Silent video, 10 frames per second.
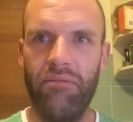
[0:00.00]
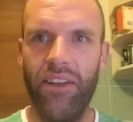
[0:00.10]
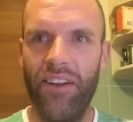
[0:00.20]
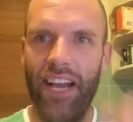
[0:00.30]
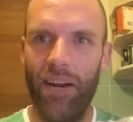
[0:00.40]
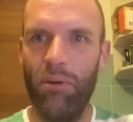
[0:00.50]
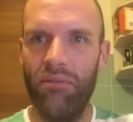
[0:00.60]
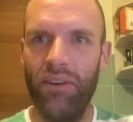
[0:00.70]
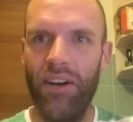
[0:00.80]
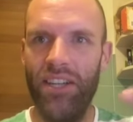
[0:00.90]
figure out how to put
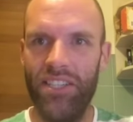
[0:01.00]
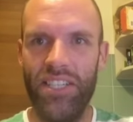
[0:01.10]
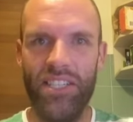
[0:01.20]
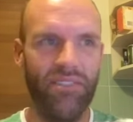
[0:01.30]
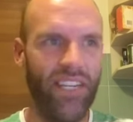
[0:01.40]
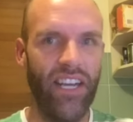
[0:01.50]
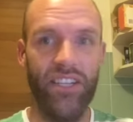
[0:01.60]
photos on this video,